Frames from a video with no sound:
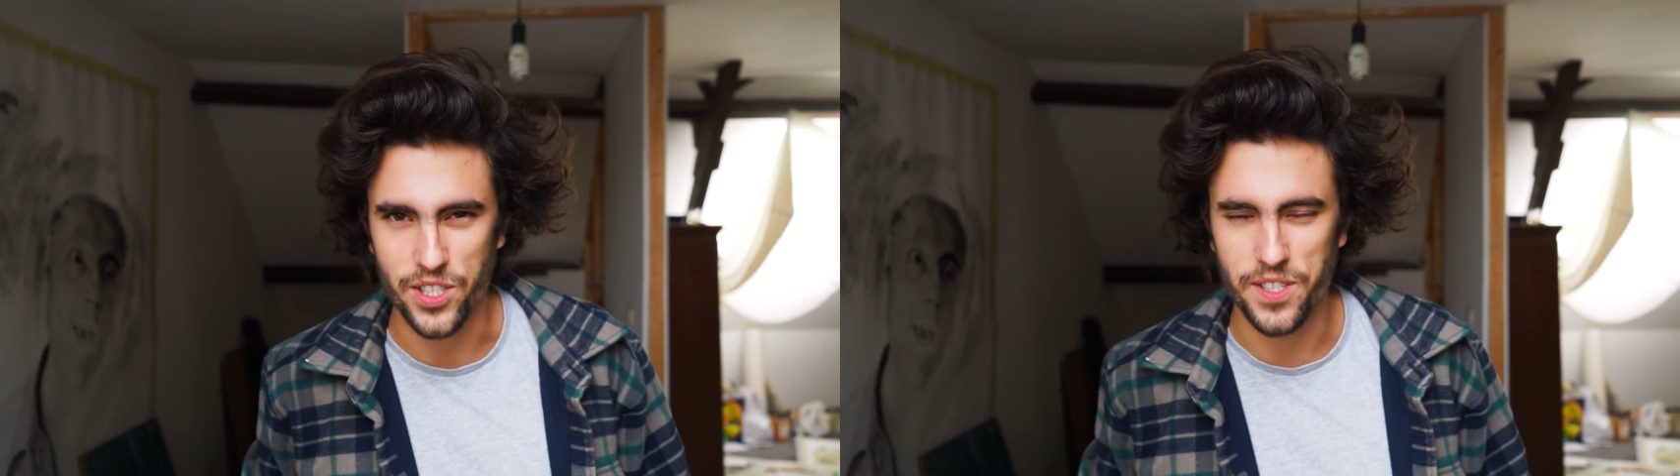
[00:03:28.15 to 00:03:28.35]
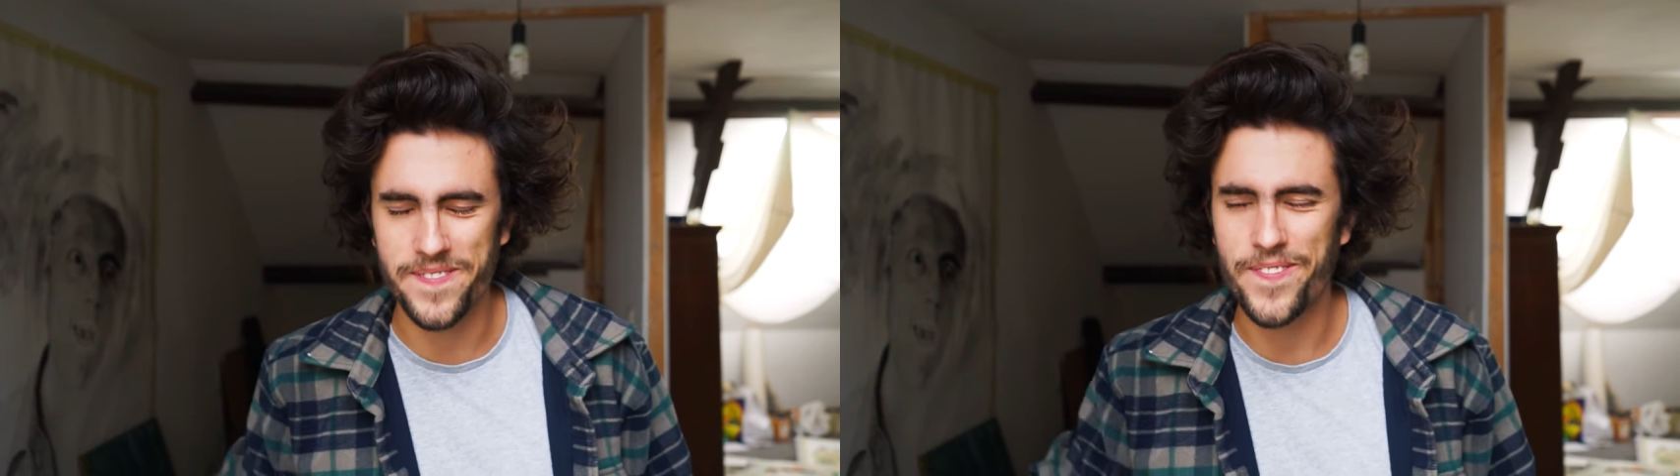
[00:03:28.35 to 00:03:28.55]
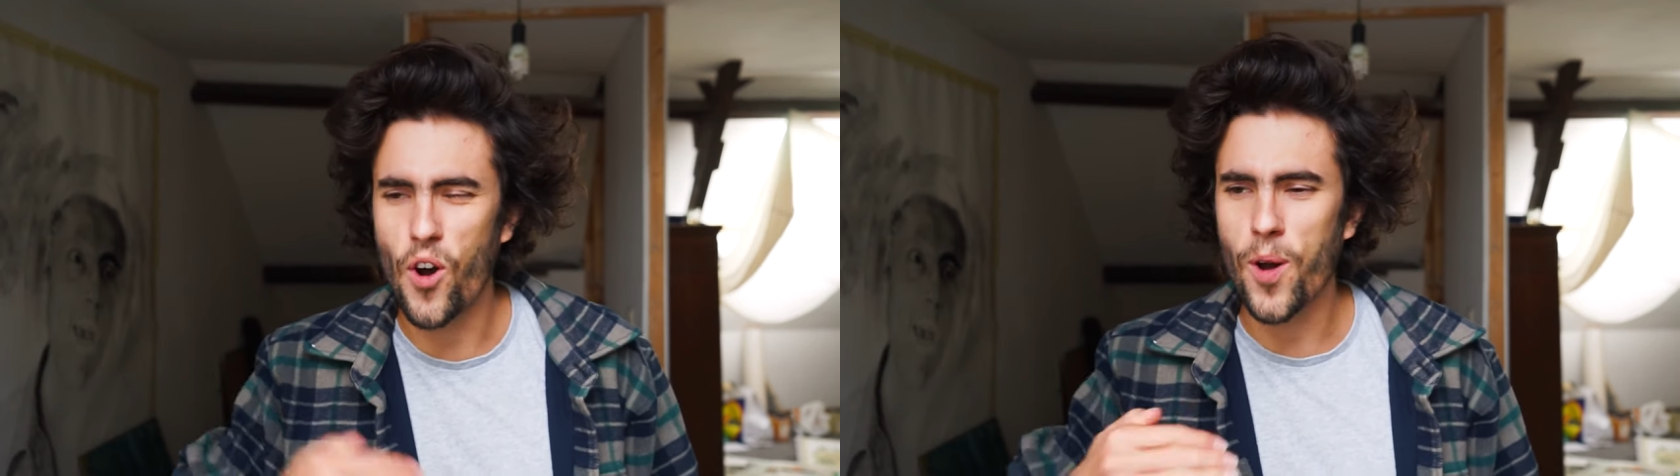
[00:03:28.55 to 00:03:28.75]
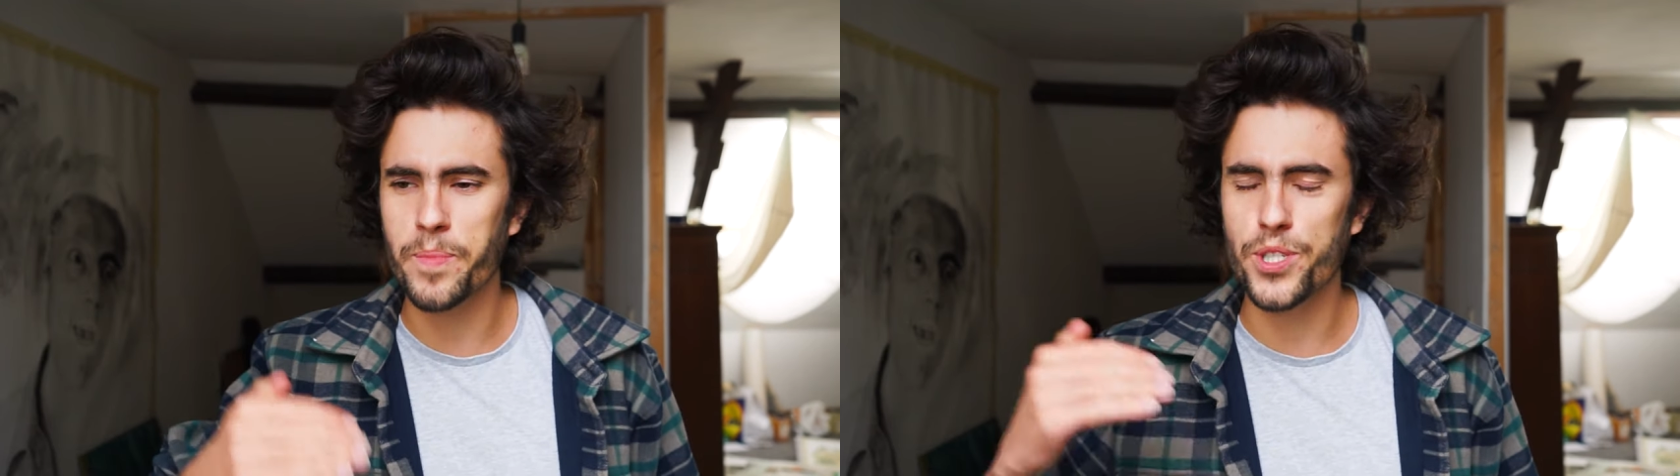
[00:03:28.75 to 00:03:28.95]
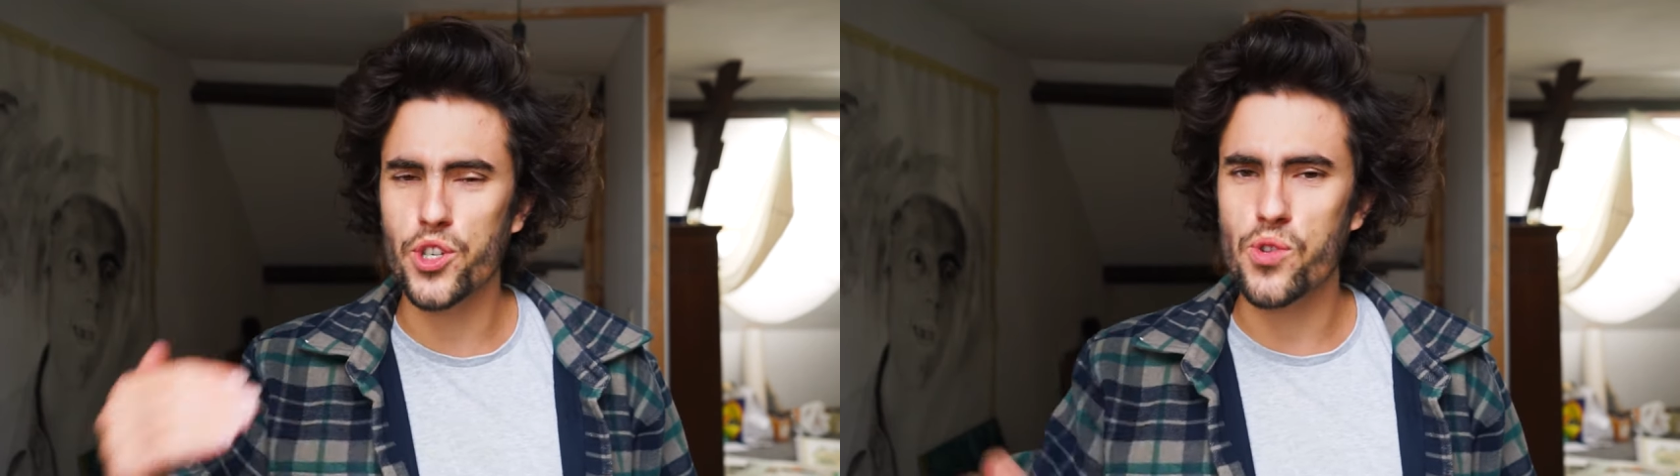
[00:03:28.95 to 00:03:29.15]
the far
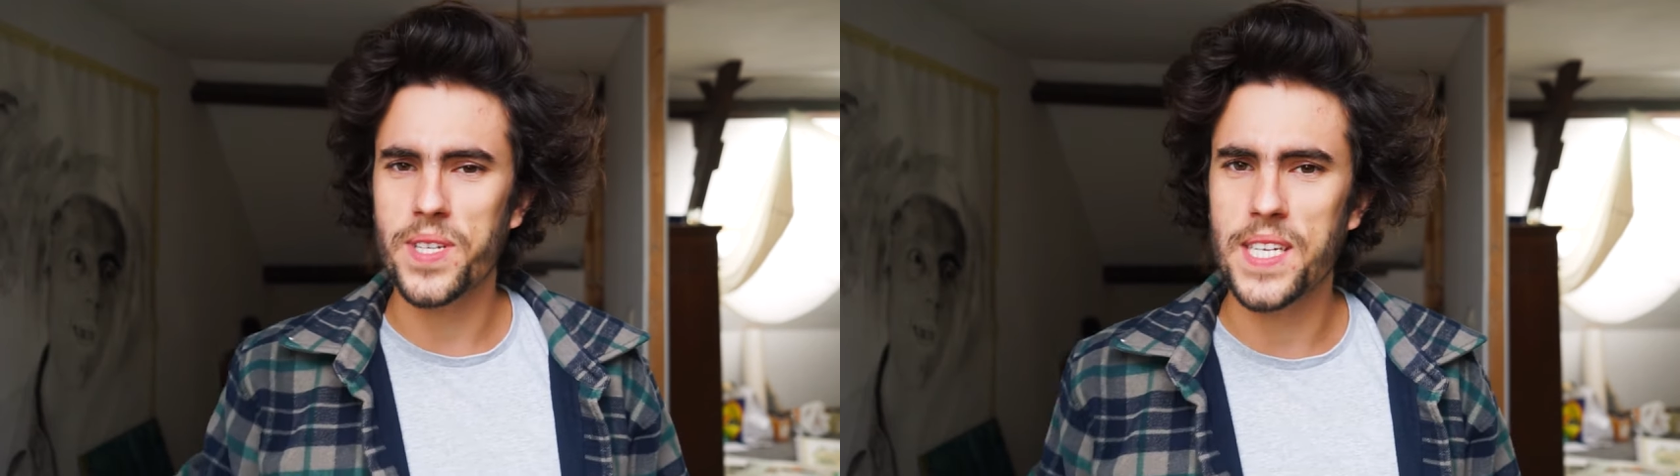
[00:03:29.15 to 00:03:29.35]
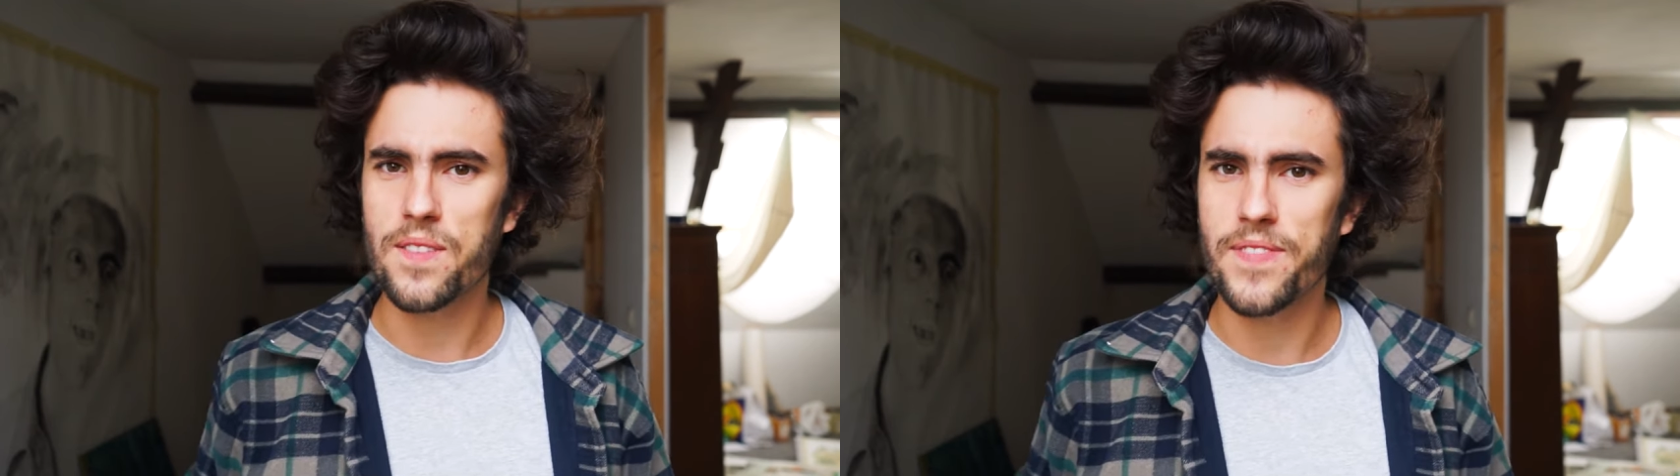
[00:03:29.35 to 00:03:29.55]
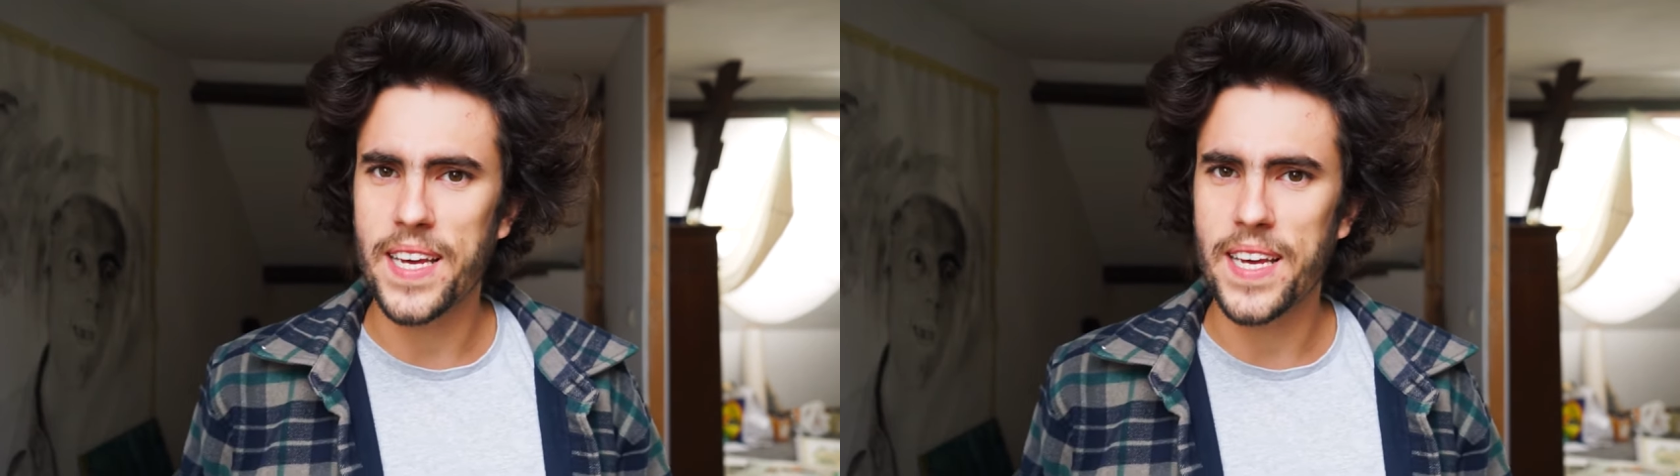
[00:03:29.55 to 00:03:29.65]
majority of